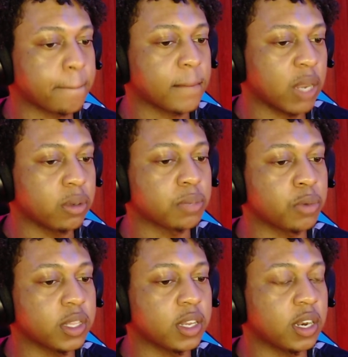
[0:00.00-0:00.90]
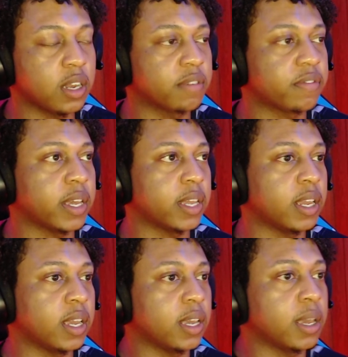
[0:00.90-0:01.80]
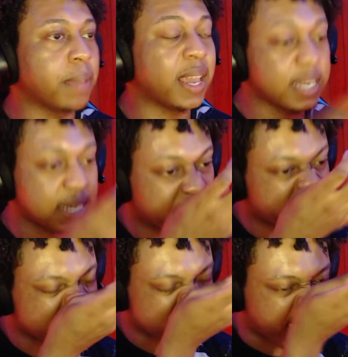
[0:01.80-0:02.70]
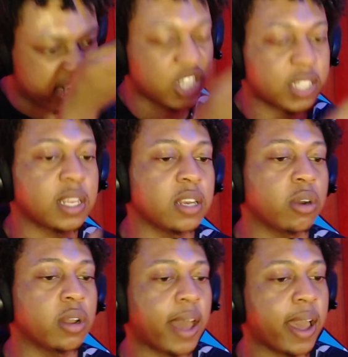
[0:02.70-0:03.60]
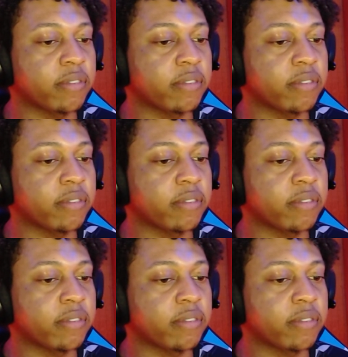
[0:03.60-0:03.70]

It was more than enough, and it made a difference, not just in your life,